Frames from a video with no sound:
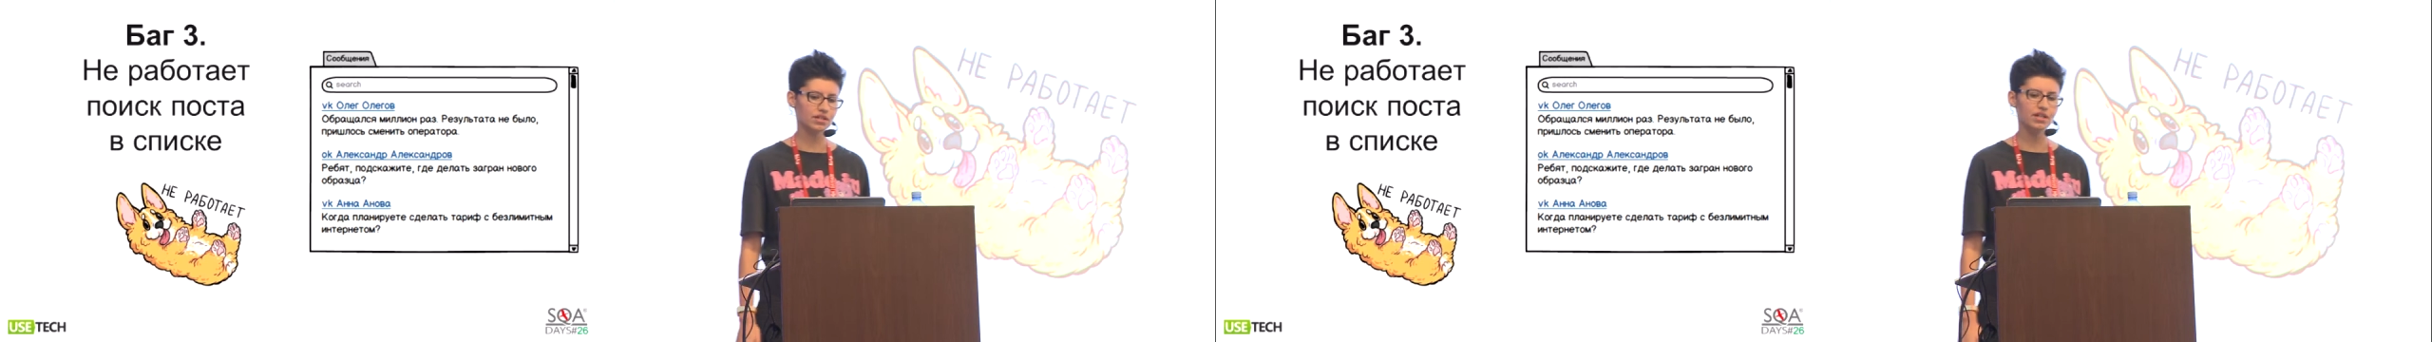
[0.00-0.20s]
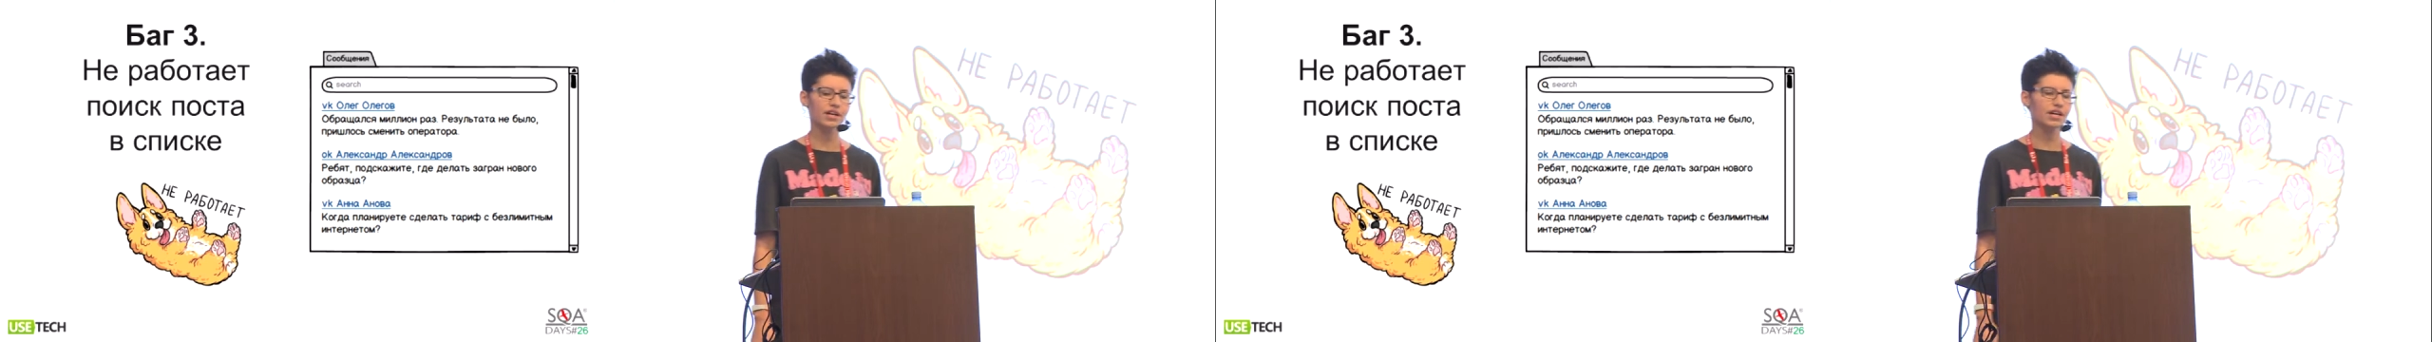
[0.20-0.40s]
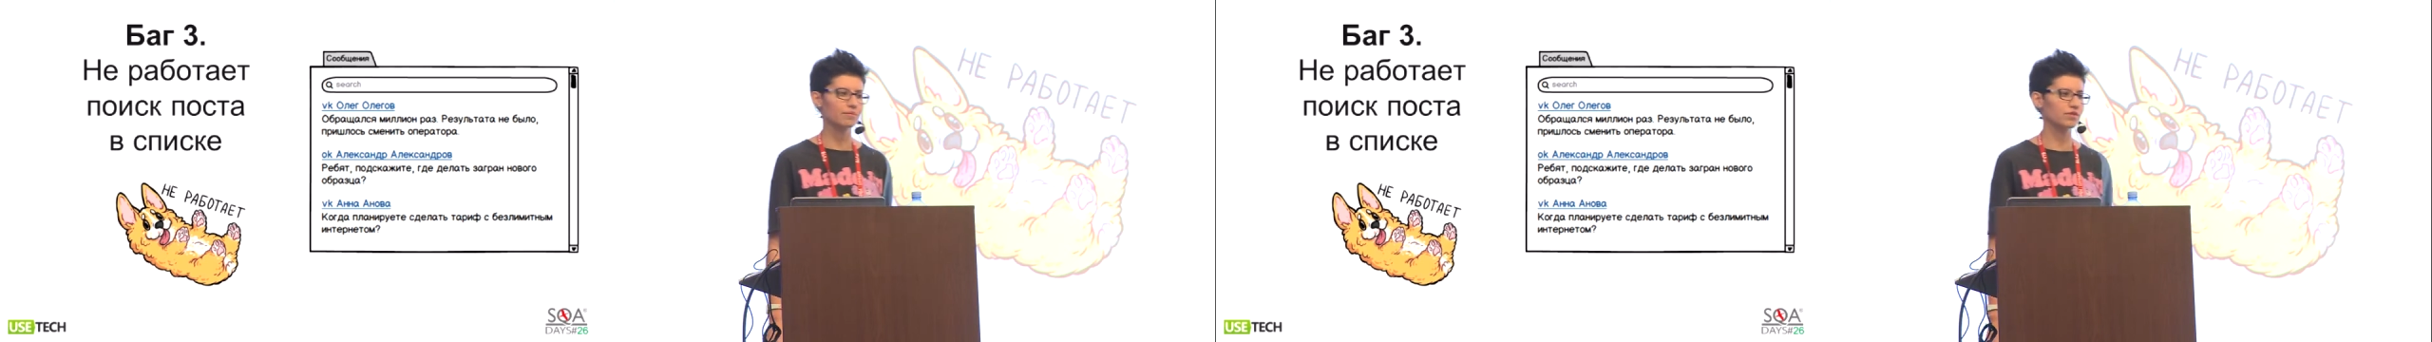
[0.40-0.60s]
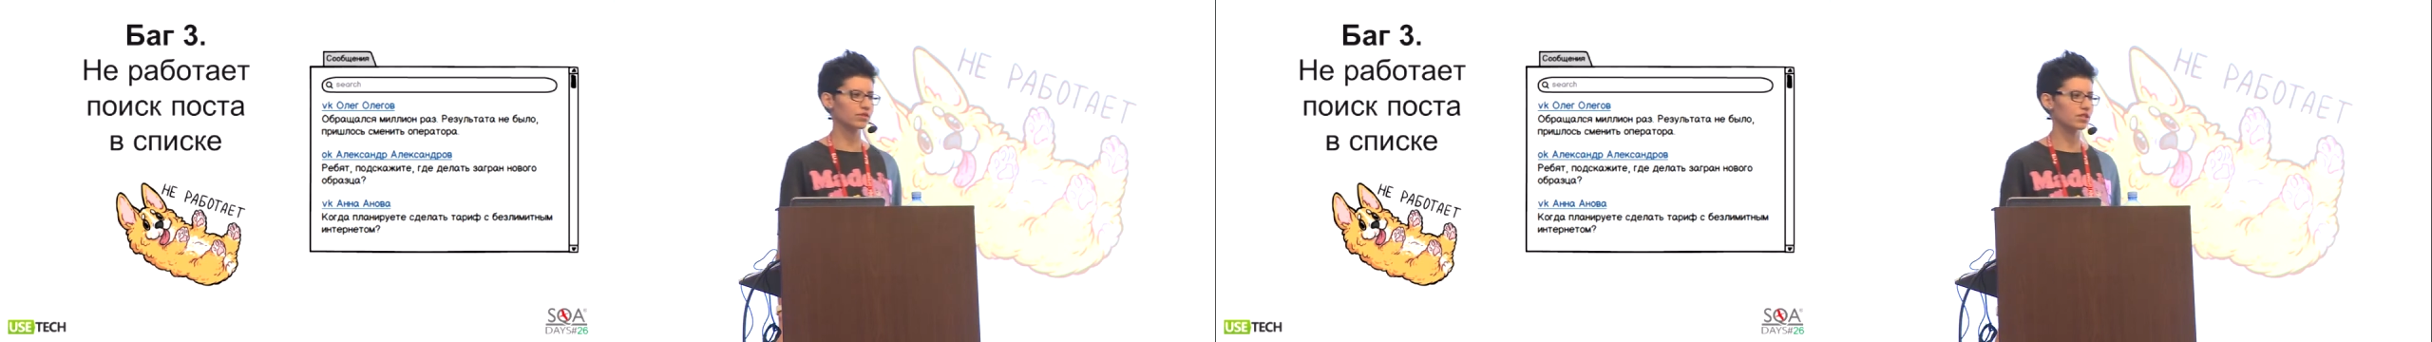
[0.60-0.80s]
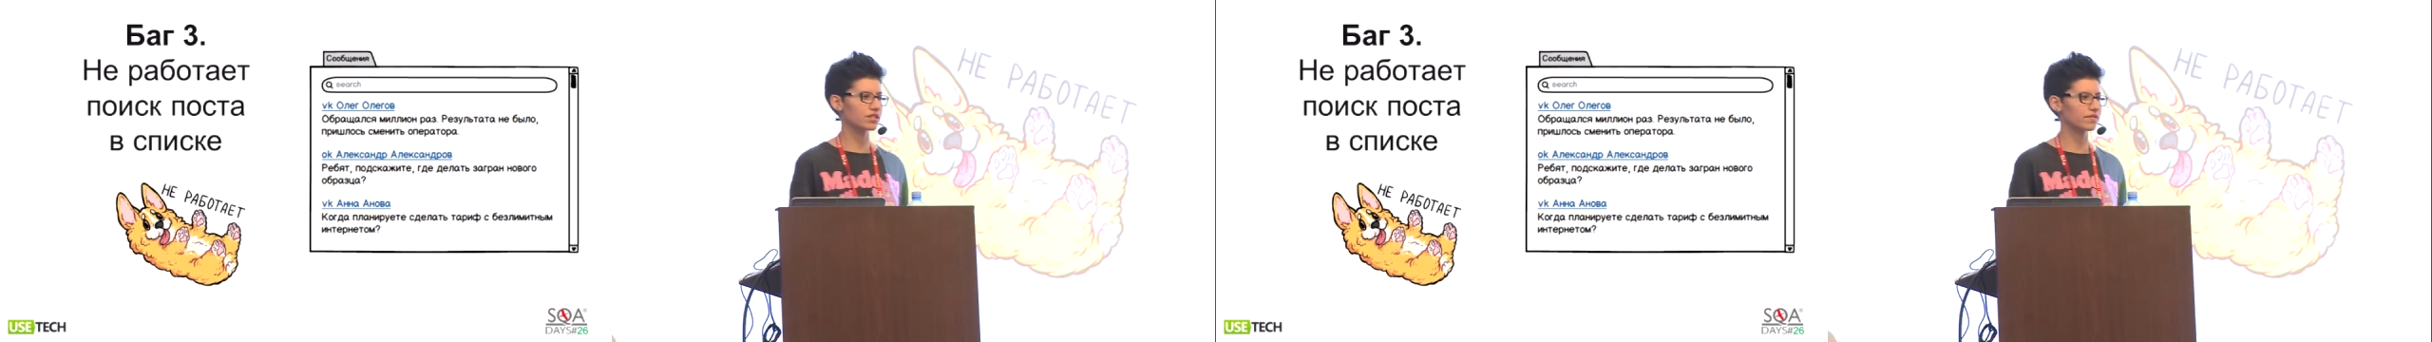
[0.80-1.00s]
had
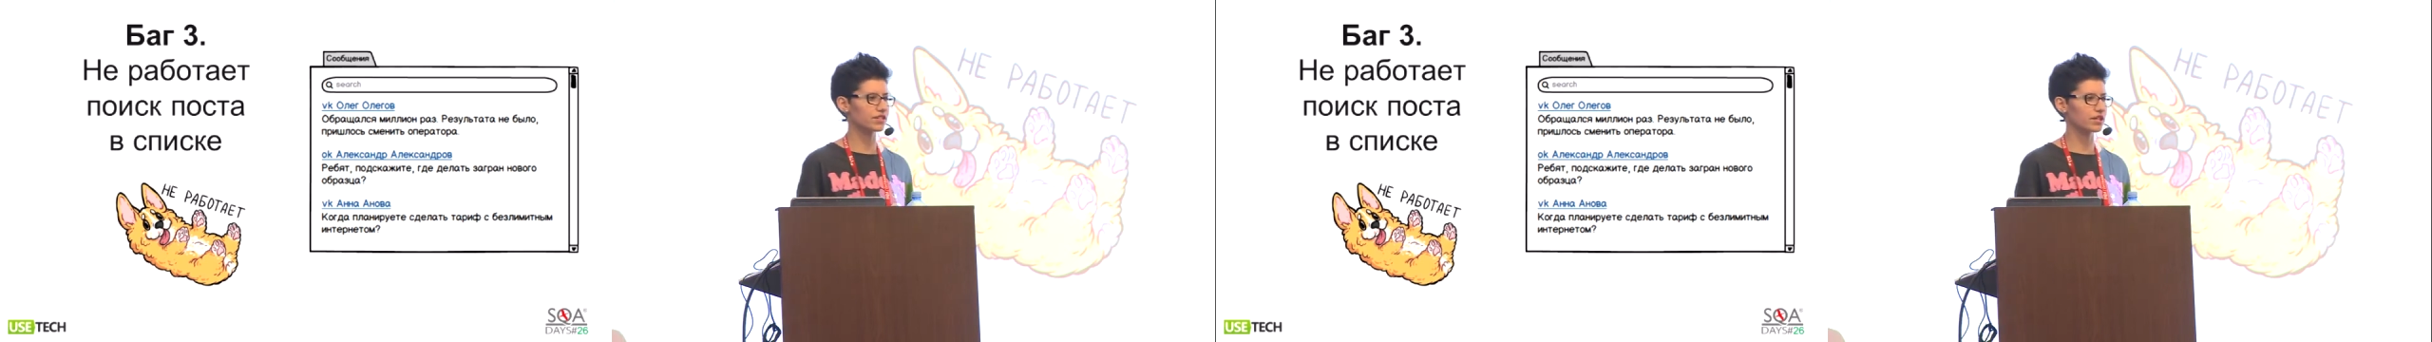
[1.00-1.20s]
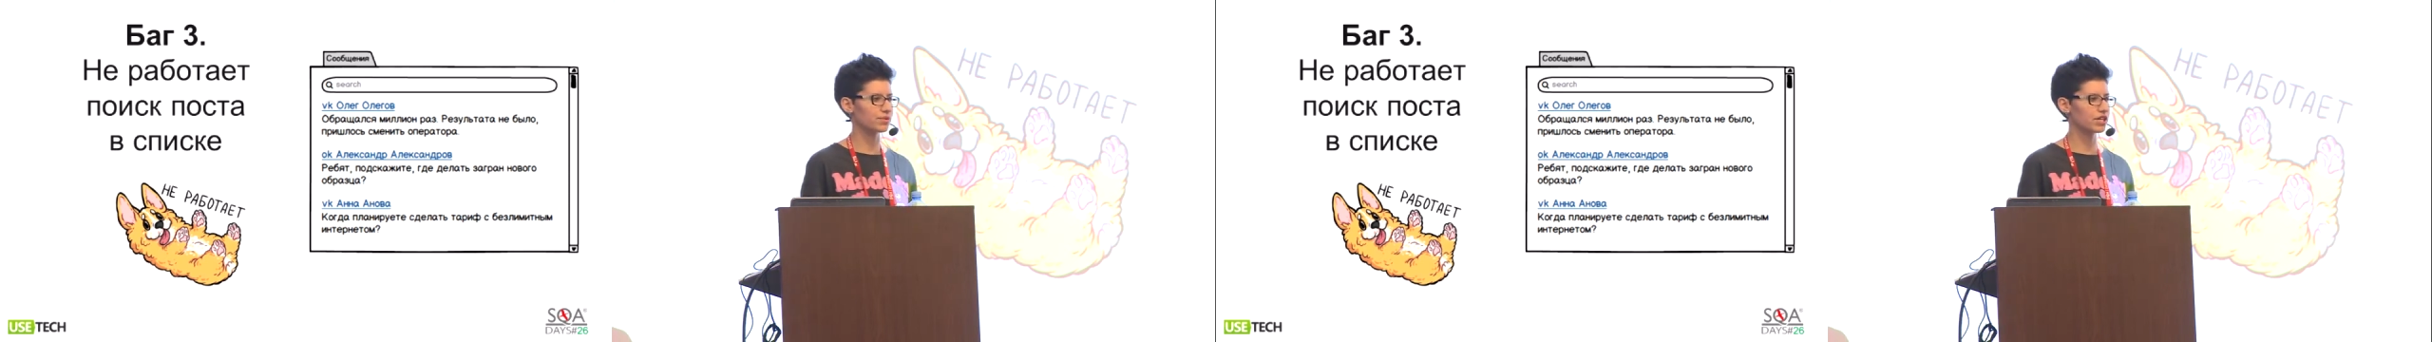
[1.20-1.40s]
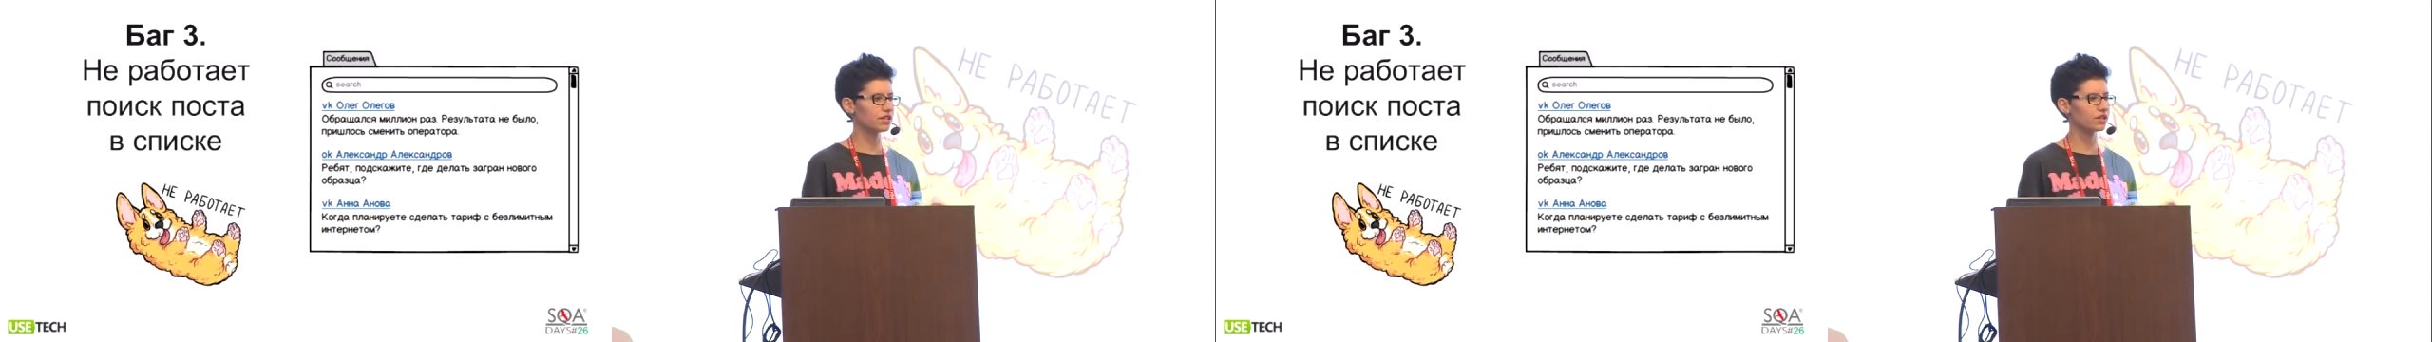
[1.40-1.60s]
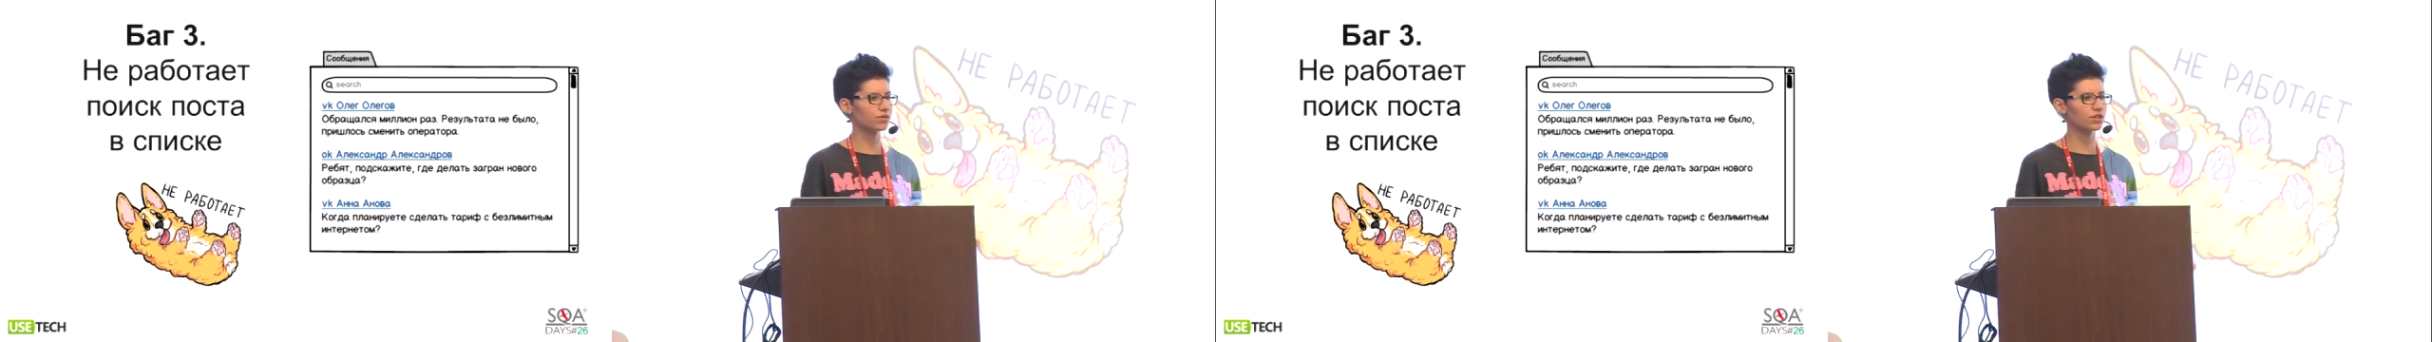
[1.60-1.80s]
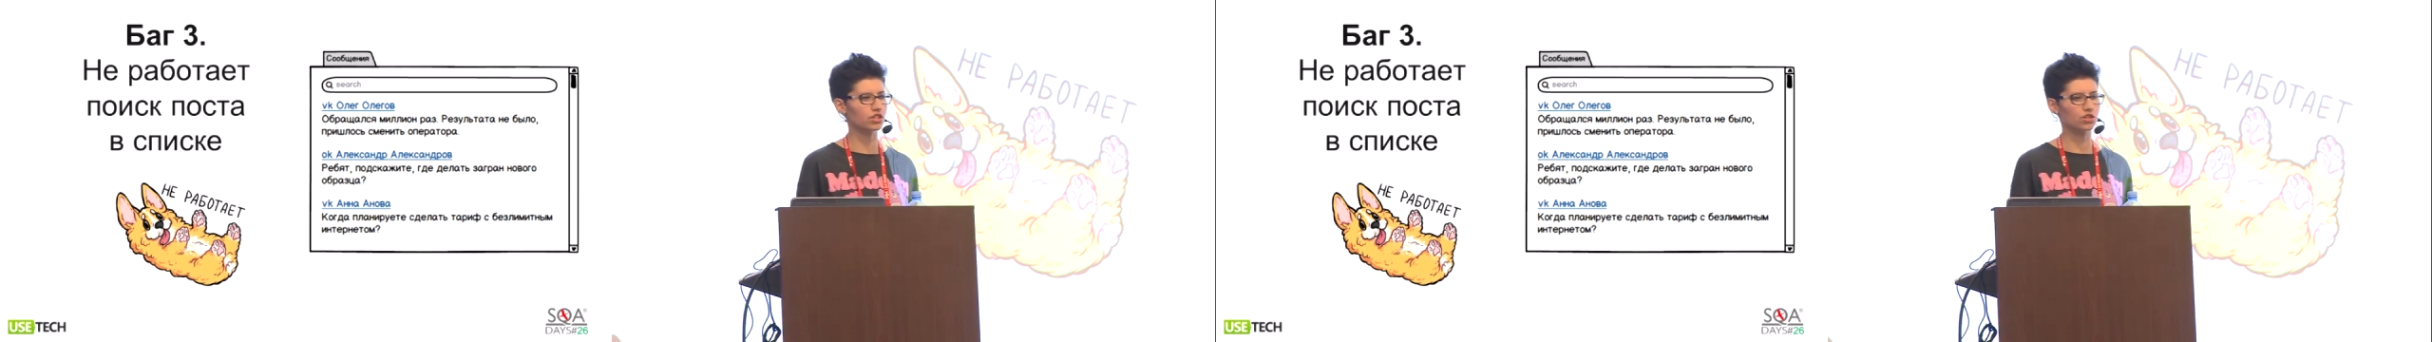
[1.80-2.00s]
to run an extra
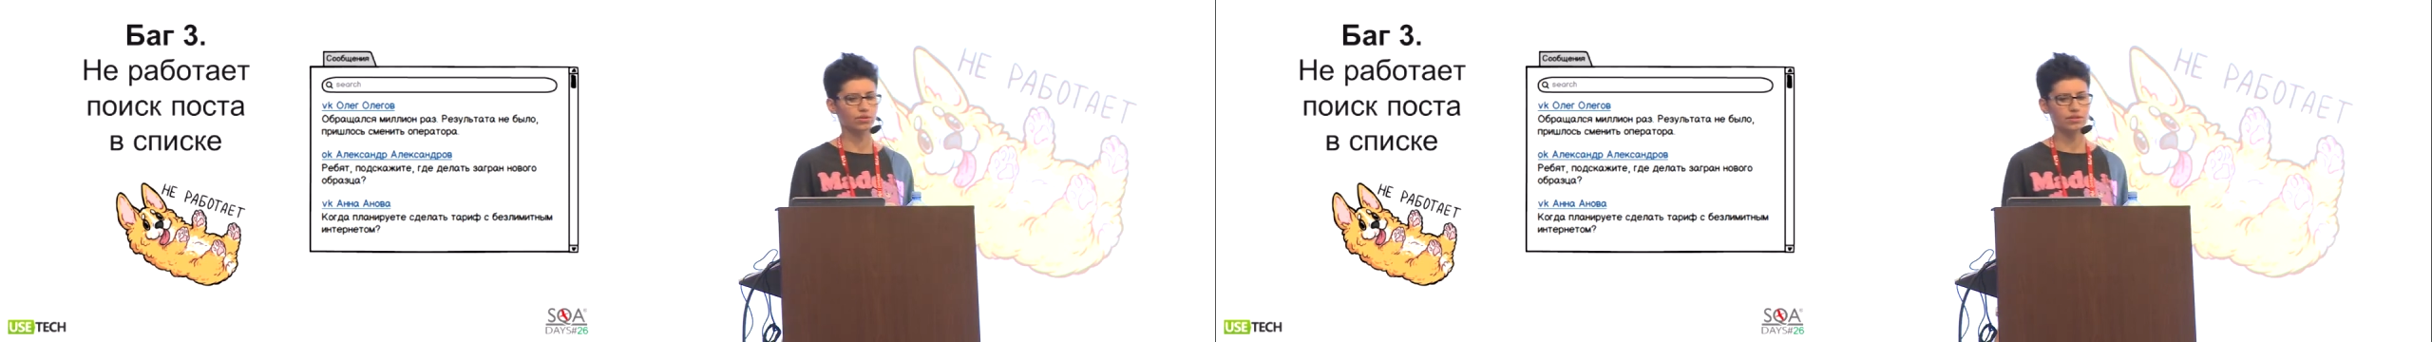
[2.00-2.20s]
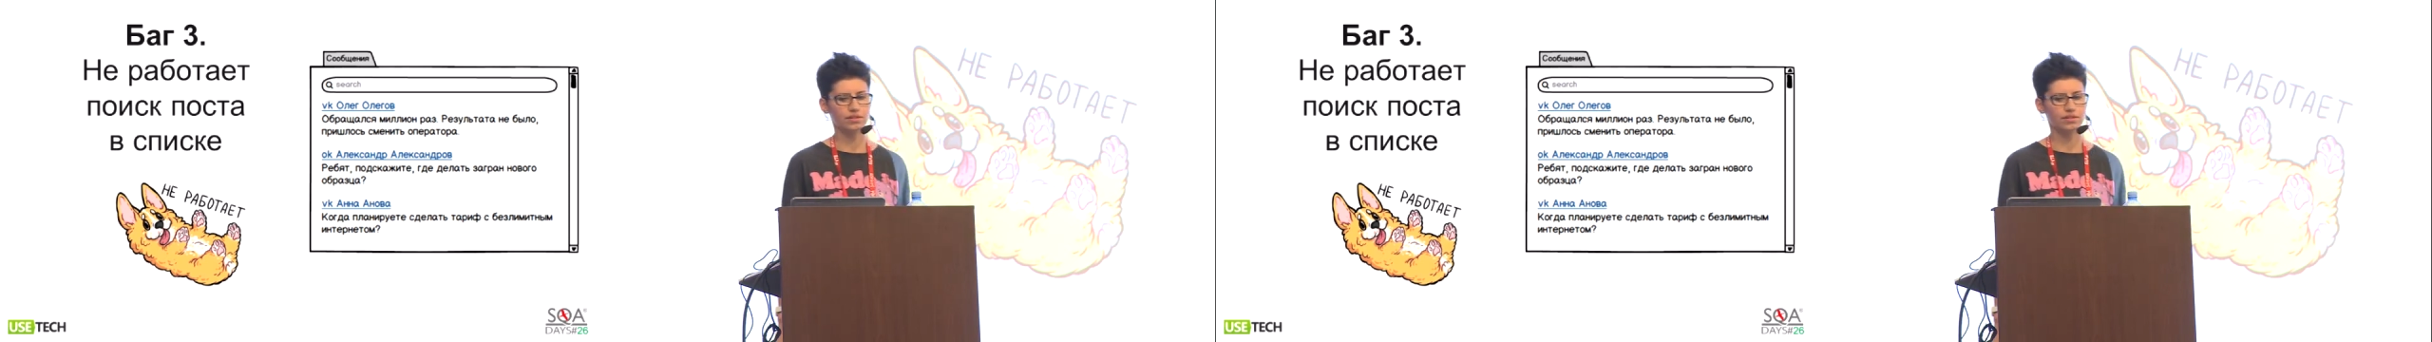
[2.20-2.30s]
check,